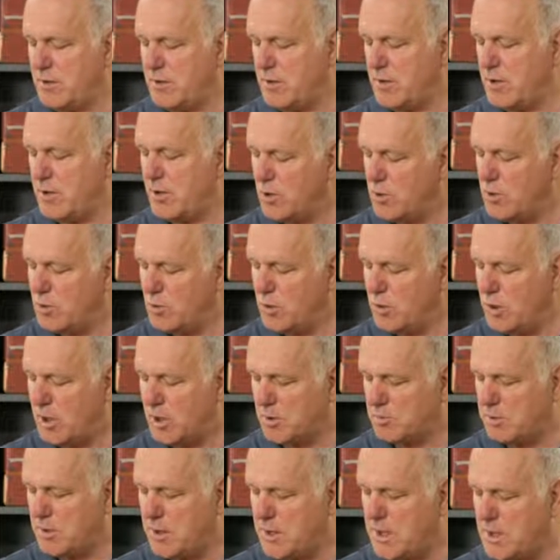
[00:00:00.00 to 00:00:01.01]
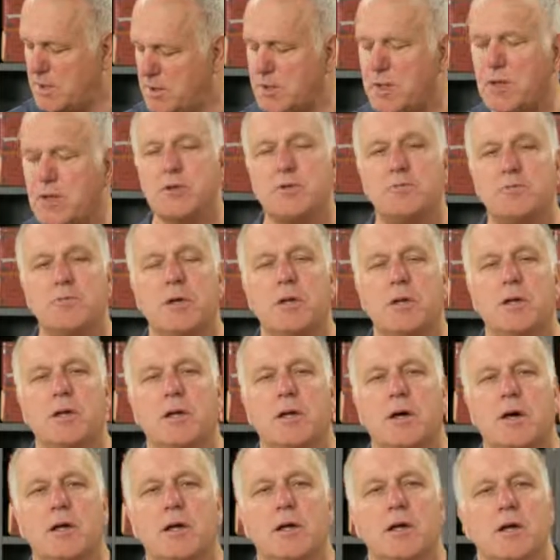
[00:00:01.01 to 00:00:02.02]
oolong plant that has
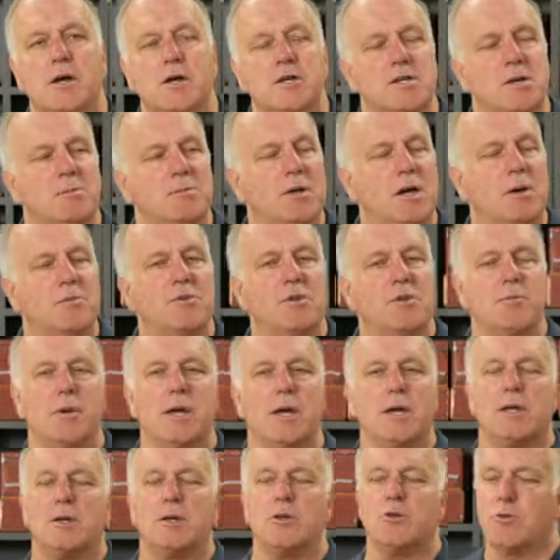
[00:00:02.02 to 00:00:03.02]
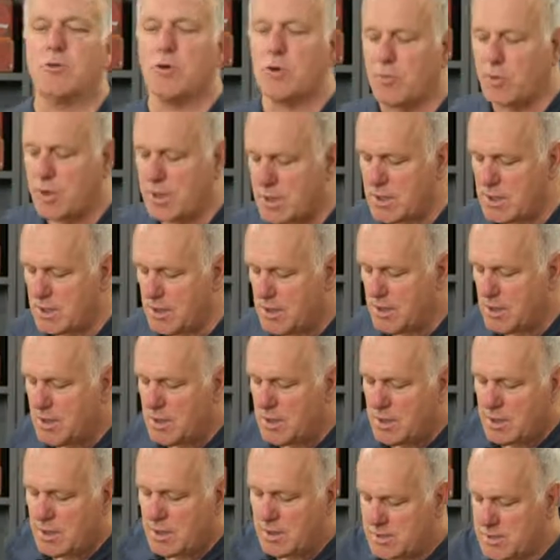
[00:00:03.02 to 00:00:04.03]
been. Sometimes they make it into a green,
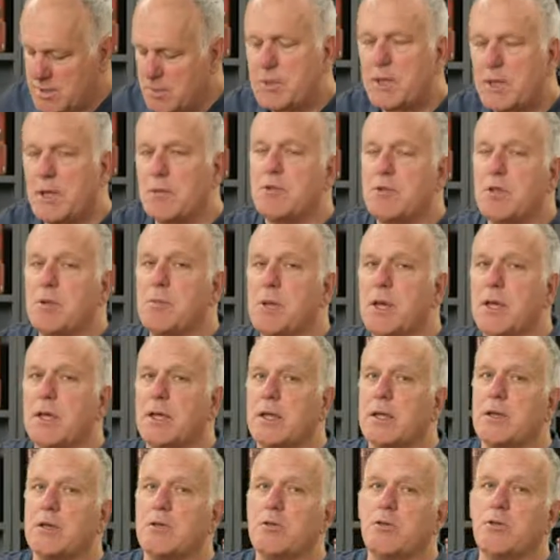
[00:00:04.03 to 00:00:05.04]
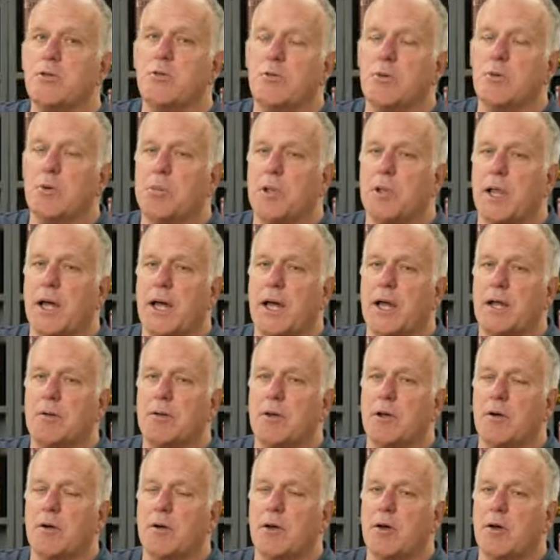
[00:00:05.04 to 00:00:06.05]
and sometimes they make it into a black.
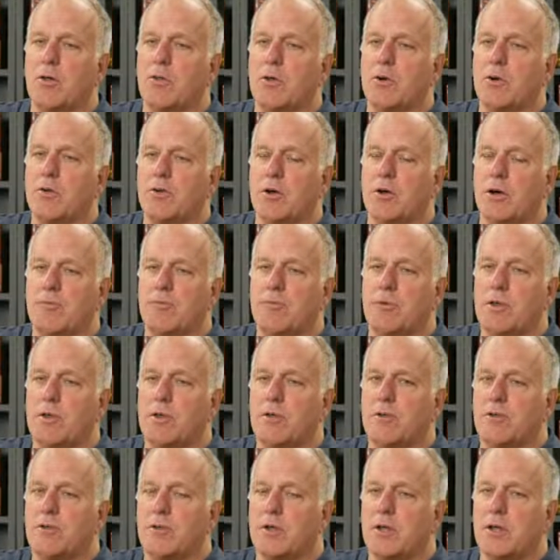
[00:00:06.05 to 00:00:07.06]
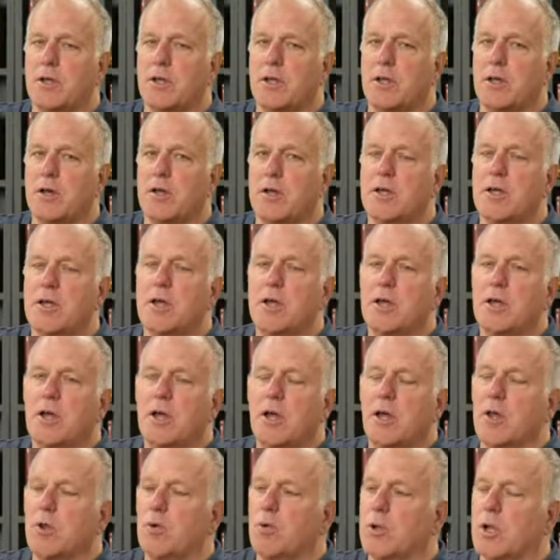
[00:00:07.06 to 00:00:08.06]
Although it often is an
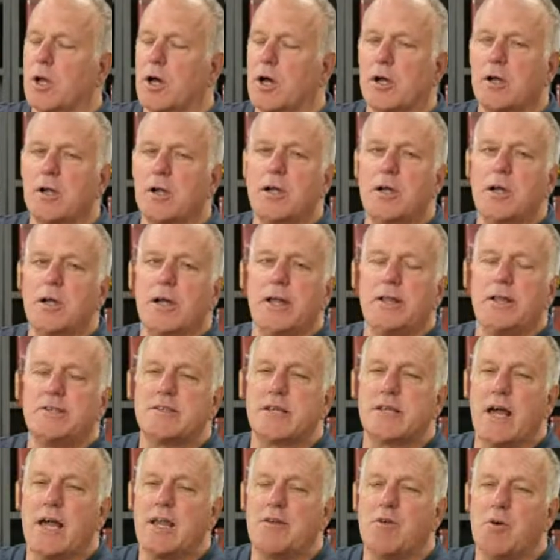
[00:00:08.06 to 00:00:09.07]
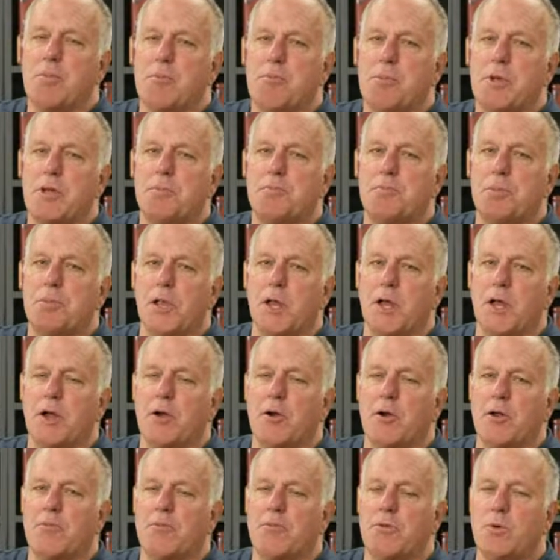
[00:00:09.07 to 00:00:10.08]
oolong. It's kind of a bit player,
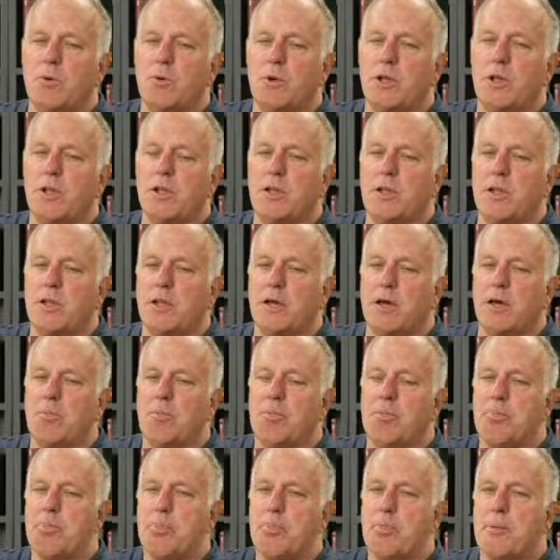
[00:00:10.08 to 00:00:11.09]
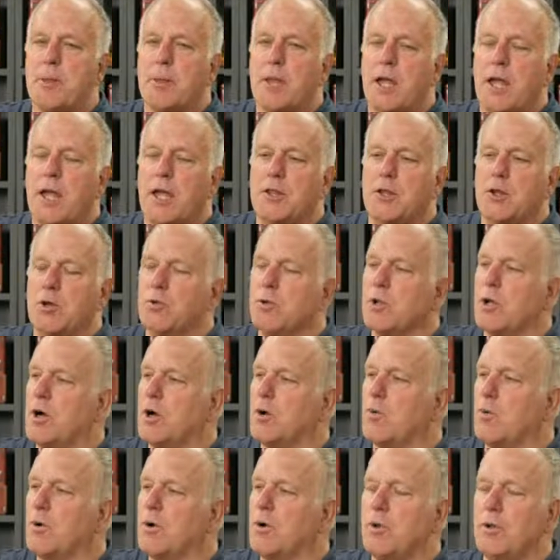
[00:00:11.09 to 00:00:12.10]
if you will, in the oolong
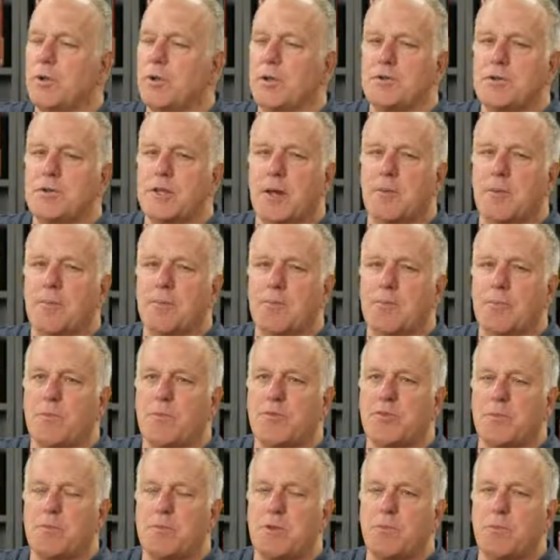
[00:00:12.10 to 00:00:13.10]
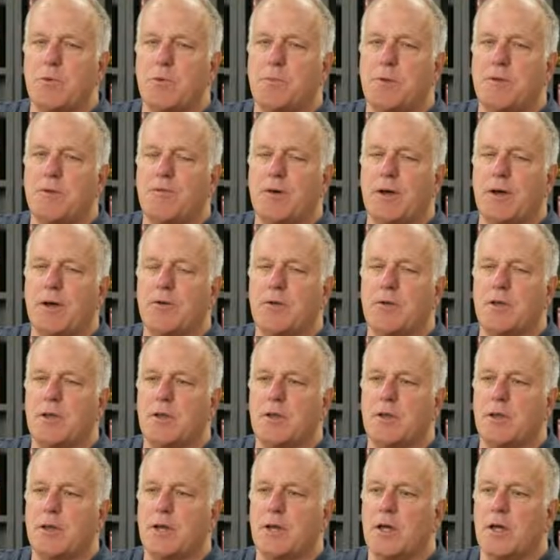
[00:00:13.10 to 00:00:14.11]
world. It's not something that would be found in
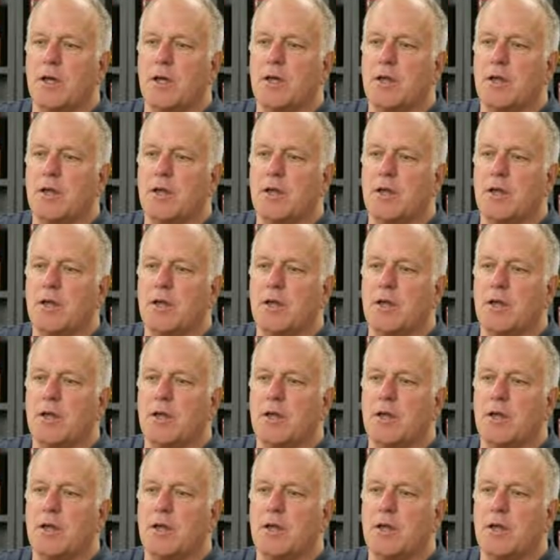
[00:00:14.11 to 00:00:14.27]
Da